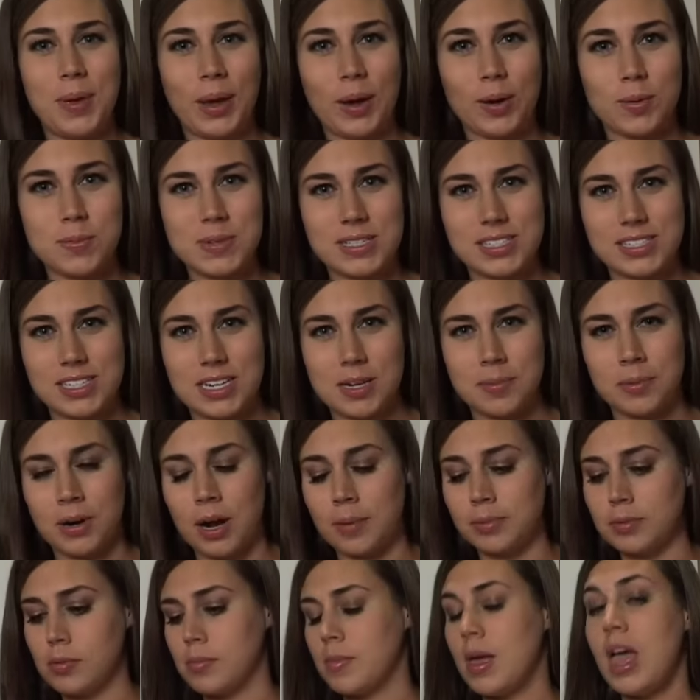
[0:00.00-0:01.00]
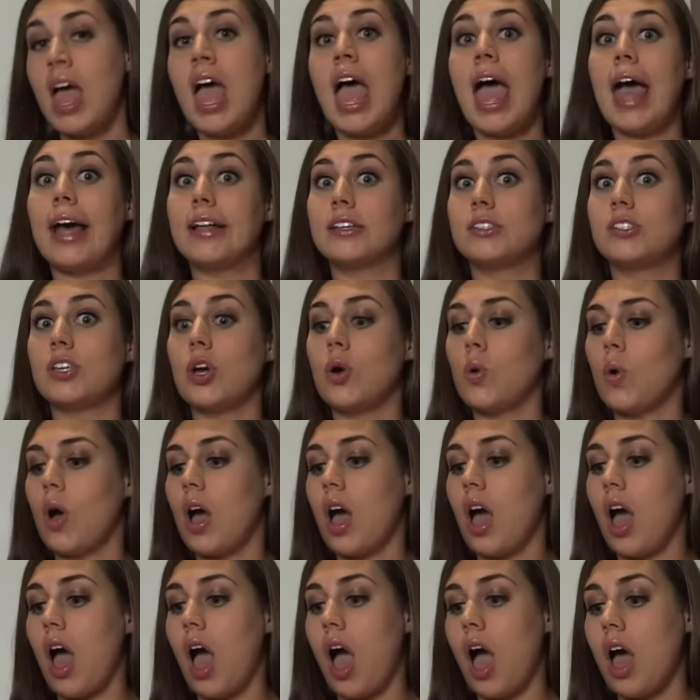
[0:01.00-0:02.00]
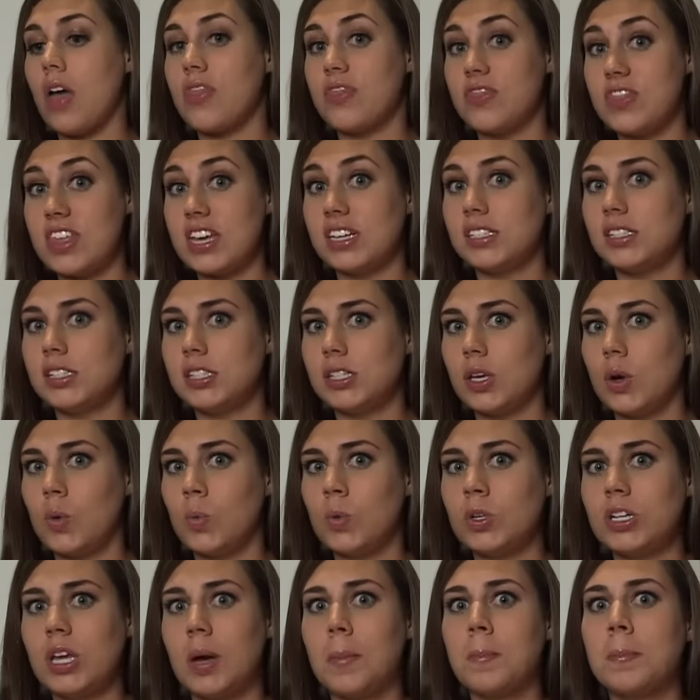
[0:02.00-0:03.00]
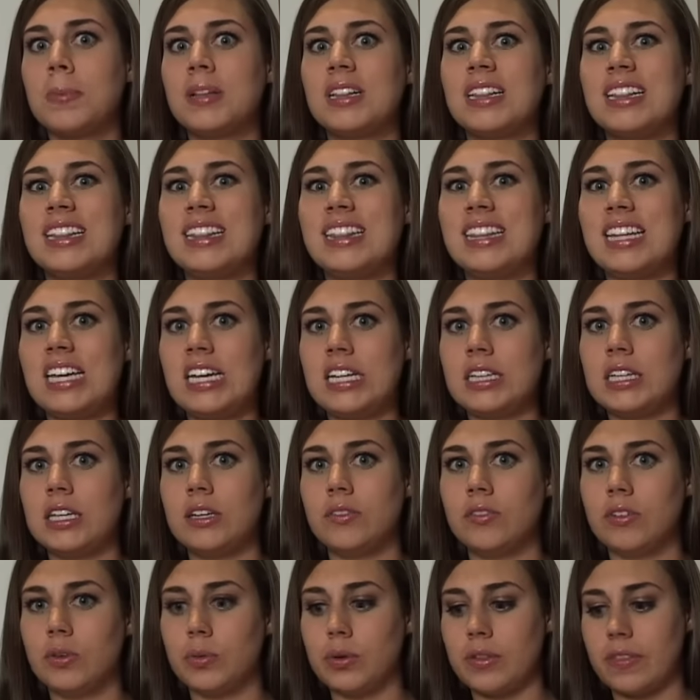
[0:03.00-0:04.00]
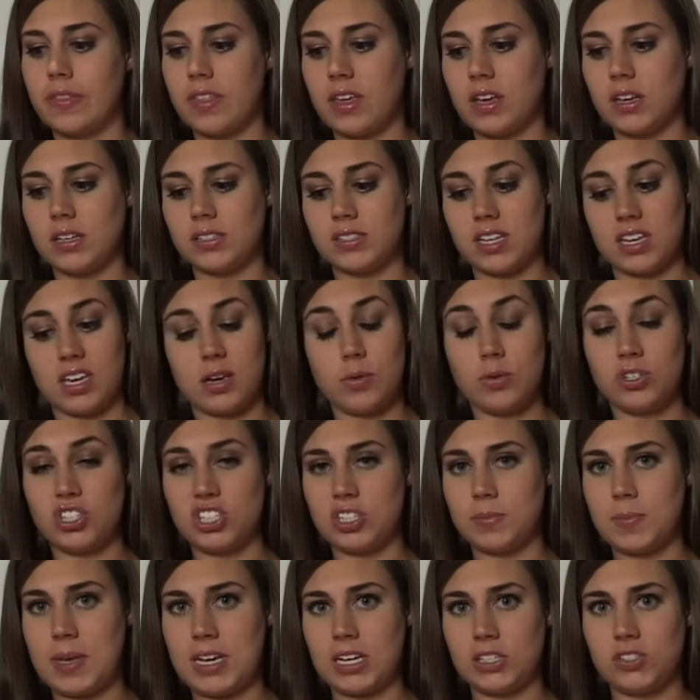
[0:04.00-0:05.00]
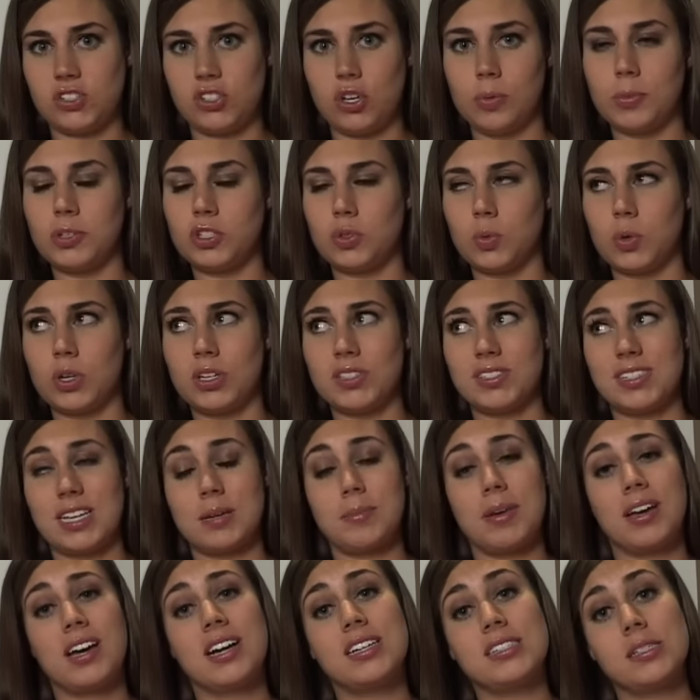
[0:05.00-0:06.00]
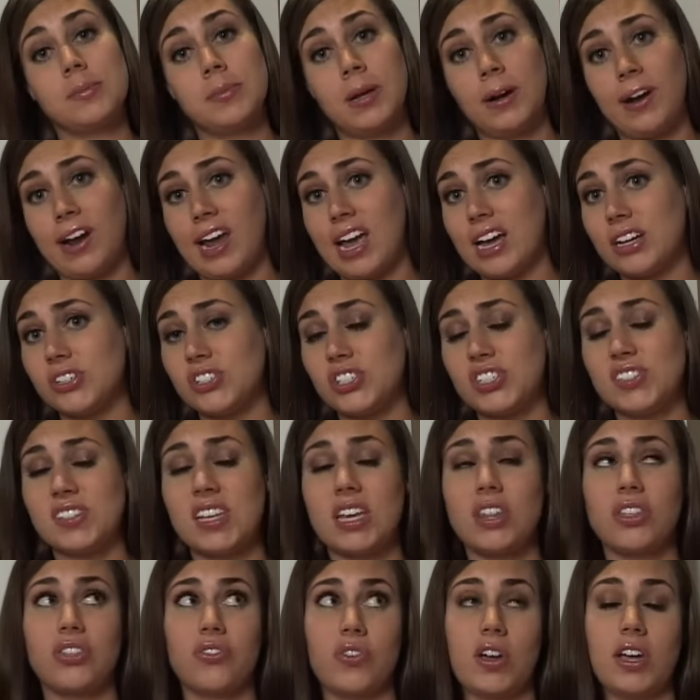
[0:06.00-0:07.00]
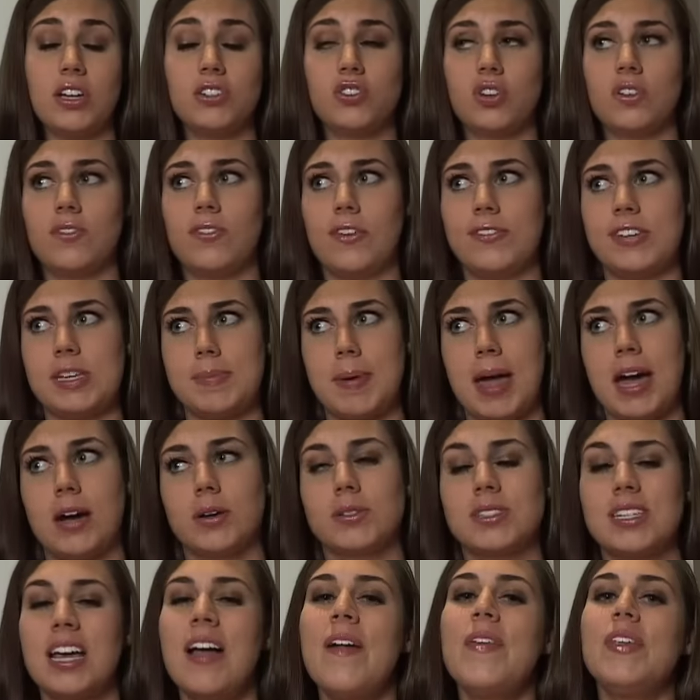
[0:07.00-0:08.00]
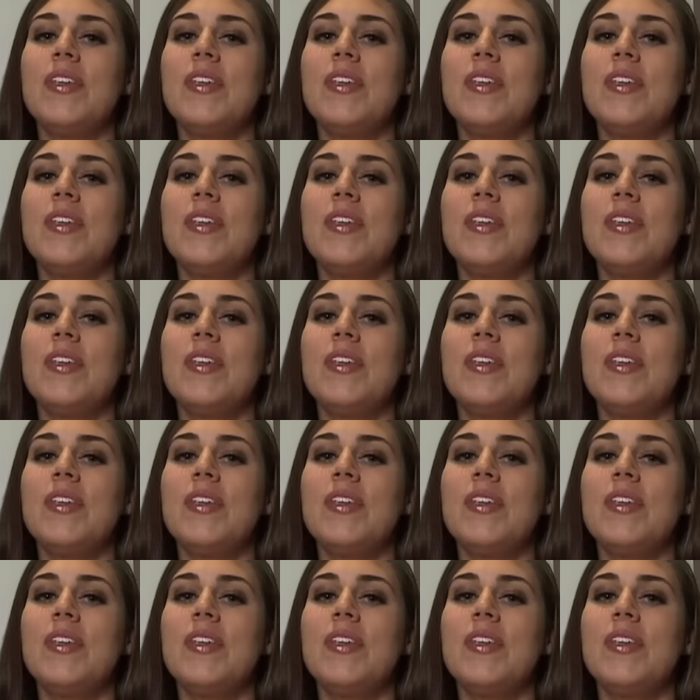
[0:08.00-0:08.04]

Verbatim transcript: big obesity problem. And so this would completely ruin things. Like it would just make it so much worse. Like my cousin Marianne, she's like 350 pounds,